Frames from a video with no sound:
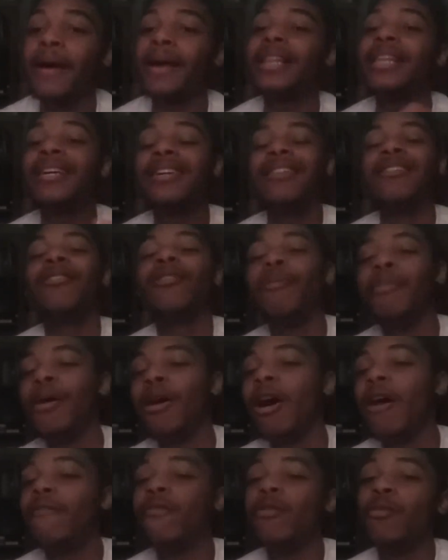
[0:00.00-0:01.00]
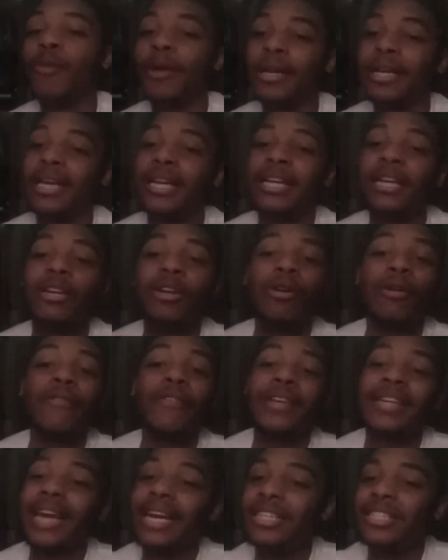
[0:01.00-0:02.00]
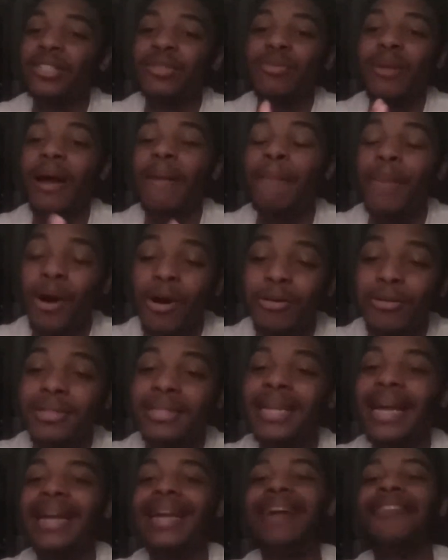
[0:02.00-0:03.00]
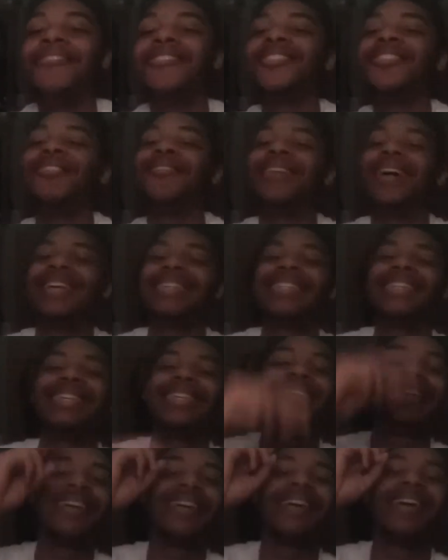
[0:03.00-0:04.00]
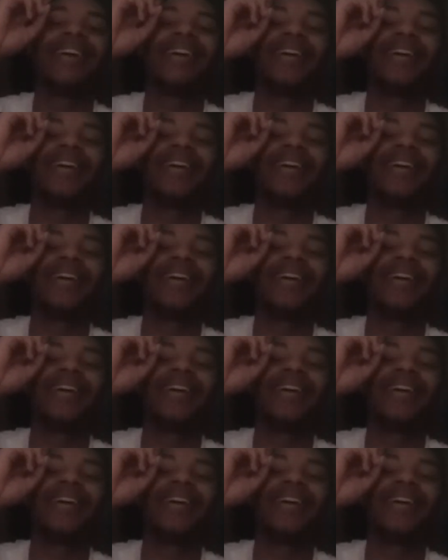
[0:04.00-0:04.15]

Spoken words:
click the little bell if you want to get the notifications when I post, and I will see you guys later.